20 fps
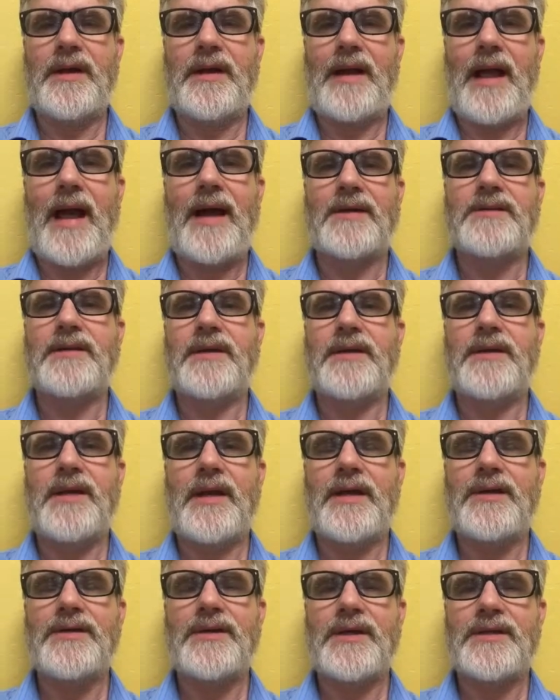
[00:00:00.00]
it actually
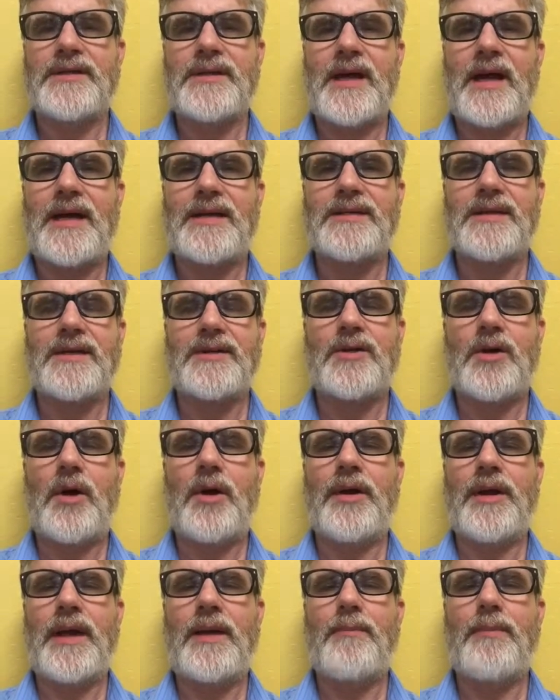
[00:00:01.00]
then just dies. That's
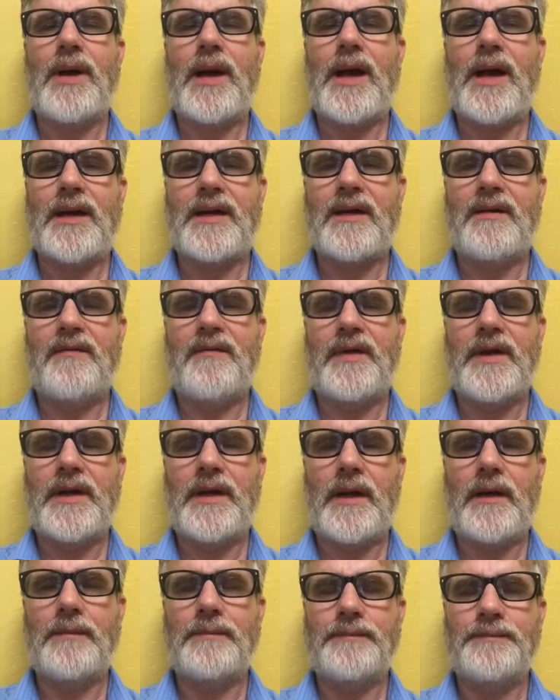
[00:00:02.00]
called a pocket
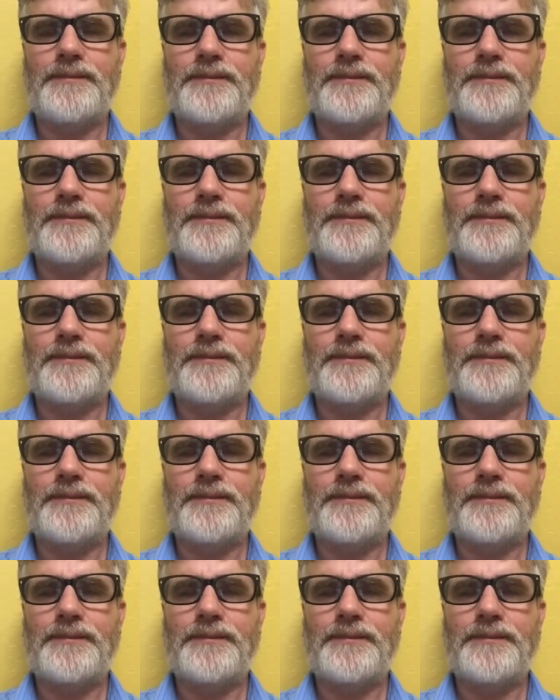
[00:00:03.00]
veto.